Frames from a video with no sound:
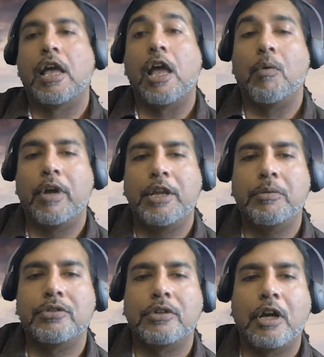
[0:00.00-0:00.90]
And when he
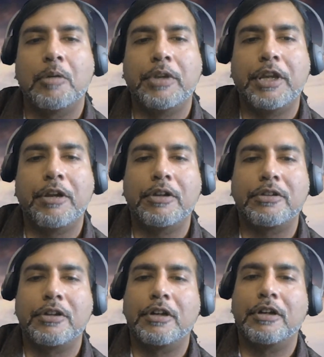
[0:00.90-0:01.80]
was come near
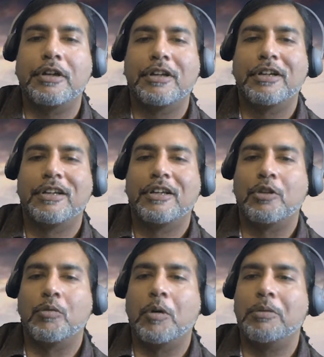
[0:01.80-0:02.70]
unto her,
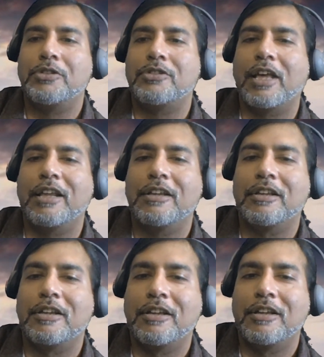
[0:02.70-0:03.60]
the woman said,
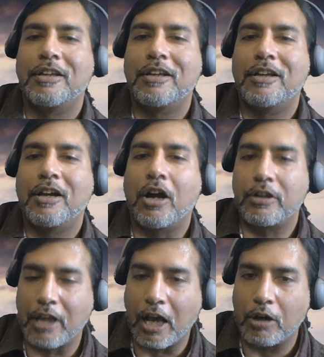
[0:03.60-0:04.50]

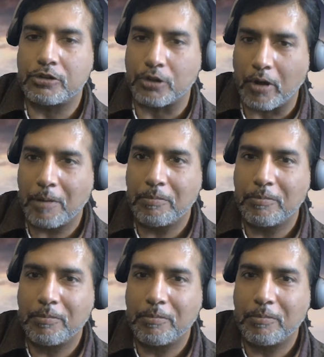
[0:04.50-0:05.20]
"Art thou Joab?"